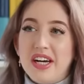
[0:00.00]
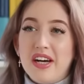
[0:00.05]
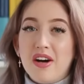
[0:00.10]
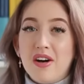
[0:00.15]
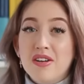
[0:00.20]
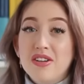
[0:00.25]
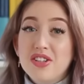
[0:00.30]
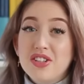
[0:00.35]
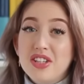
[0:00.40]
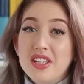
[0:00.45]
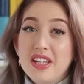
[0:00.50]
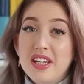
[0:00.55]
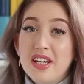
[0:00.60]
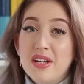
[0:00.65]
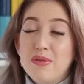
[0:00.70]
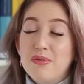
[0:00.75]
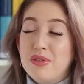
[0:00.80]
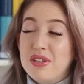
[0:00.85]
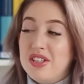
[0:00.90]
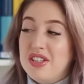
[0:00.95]
I
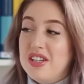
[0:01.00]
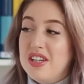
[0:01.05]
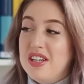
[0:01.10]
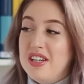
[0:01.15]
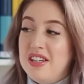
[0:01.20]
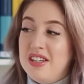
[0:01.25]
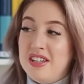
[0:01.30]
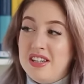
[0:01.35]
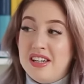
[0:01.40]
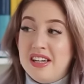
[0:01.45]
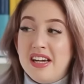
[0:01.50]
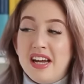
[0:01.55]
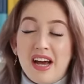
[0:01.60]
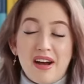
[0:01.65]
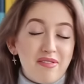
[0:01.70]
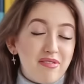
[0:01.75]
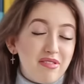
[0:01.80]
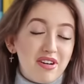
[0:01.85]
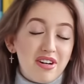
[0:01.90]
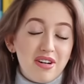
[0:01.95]
honestly would
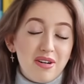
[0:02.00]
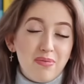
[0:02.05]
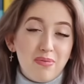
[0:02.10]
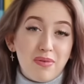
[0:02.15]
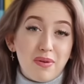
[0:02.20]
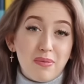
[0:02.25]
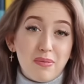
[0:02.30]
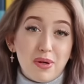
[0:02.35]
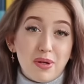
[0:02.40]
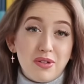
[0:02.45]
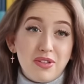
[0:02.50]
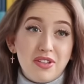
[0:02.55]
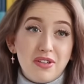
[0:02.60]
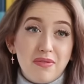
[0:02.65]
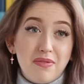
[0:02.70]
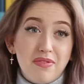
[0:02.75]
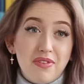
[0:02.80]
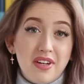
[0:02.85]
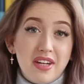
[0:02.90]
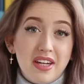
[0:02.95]
never promote
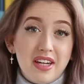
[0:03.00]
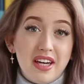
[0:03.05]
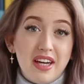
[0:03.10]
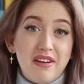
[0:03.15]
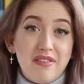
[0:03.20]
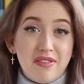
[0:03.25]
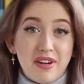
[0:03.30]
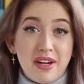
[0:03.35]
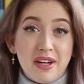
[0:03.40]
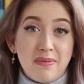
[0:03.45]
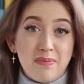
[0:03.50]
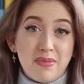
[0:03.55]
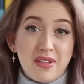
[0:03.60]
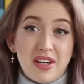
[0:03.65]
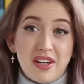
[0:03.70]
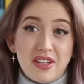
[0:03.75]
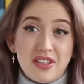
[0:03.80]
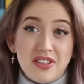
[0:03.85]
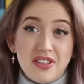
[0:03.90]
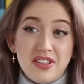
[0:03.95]
something if I'm
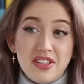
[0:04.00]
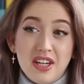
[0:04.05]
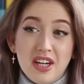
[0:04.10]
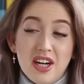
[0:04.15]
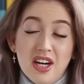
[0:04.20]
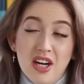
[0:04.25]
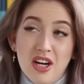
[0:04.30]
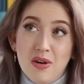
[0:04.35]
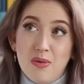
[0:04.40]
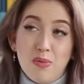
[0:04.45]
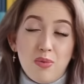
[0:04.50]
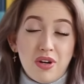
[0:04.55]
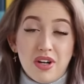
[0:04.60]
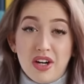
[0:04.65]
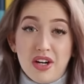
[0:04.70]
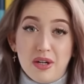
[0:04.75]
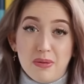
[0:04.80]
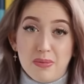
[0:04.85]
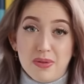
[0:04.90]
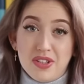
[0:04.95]
not one
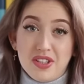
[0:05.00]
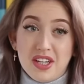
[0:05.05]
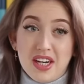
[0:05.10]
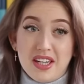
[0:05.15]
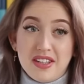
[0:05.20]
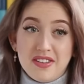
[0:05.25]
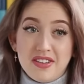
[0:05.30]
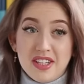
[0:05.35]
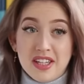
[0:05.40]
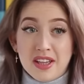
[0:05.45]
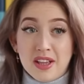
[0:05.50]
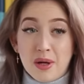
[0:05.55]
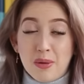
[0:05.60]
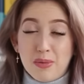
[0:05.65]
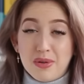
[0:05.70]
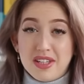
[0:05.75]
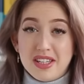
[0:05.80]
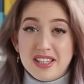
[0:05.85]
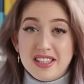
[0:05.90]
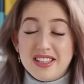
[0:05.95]
hundred percent in
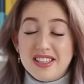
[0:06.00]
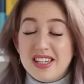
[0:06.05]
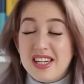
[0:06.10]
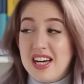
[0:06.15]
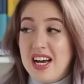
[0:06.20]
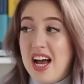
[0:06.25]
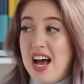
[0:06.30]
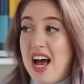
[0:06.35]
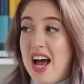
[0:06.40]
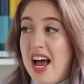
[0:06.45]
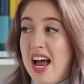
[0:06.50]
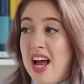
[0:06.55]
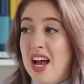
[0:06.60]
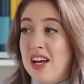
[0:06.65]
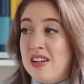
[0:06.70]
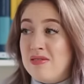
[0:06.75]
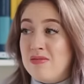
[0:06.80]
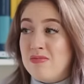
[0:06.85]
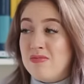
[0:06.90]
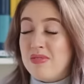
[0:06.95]
love with it,
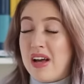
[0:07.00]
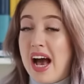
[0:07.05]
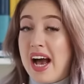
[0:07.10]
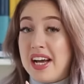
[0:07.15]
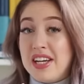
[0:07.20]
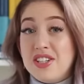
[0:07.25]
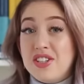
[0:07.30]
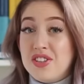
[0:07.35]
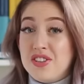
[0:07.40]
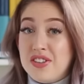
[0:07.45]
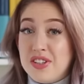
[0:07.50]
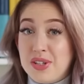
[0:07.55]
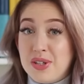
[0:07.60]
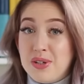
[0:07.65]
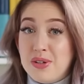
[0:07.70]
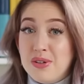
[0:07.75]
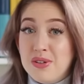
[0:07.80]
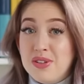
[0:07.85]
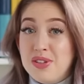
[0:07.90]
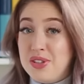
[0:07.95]
and I
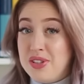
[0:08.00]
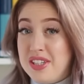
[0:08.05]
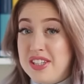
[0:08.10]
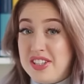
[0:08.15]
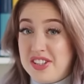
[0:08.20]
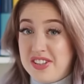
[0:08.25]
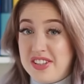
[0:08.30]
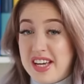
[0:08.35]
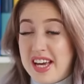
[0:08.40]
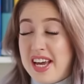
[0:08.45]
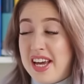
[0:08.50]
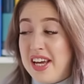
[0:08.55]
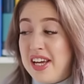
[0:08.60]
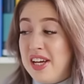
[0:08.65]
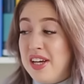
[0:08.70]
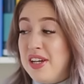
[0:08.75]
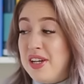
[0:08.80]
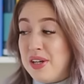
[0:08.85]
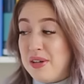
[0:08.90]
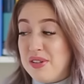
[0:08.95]
still to this
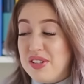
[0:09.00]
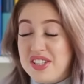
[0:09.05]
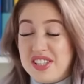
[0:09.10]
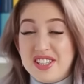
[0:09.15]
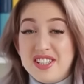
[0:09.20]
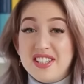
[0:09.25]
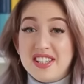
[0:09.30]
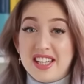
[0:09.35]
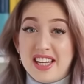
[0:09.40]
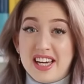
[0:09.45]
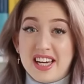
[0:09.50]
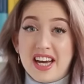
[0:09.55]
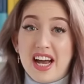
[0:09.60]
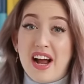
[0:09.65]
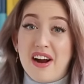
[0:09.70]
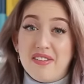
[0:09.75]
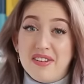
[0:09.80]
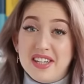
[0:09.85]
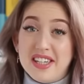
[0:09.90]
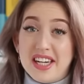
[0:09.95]
day use this thing
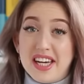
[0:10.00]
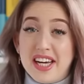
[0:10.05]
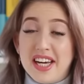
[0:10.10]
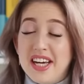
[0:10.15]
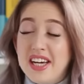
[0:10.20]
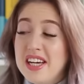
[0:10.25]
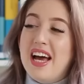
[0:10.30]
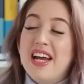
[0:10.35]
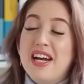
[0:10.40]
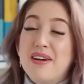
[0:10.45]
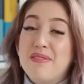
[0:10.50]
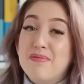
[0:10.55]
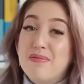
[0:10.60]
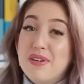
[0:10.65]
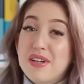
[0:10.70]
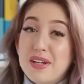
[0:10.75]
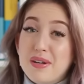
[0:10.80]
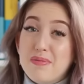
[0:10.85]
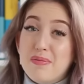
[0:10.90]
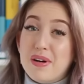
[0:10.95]
every day, and I'm
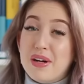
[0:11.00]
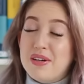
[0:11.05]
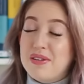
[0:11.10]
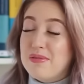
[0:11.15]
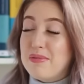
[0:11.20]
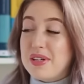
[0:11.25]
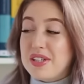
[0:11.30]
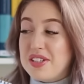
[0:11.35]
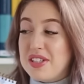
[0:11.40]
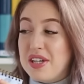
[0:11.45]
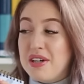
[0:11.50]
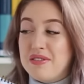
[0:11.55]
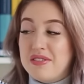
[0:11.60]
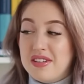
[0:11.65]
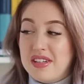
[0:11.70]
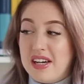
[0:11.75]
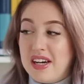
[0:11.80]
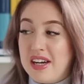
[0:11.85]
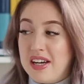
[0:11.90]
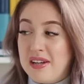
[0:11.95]
pretty proud of myself
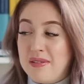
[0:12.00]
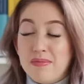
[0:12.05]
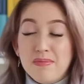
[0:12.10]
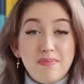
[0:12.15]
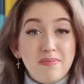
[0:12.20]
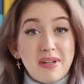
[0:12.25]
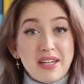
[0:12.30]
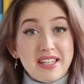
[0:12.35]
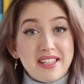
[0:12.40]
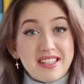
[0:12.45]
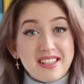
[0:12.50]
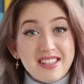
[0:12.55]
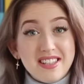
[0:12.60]
that I made